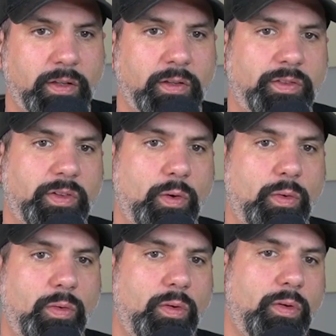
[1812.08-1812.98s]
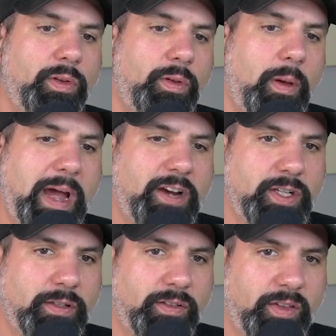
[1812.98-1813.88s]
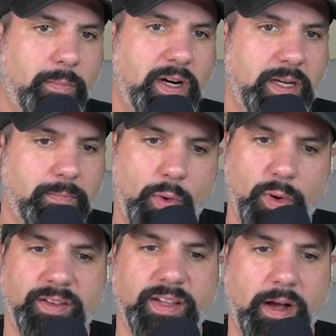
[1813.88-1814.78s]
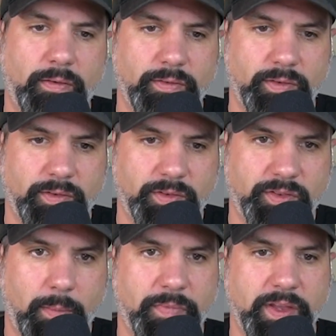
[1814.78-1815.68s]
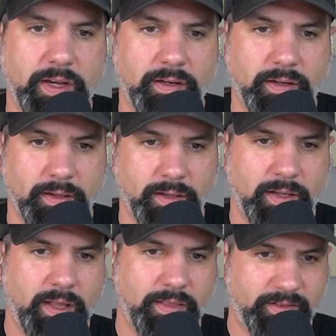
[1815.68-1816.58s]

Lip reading: So imagine somebody points out something that,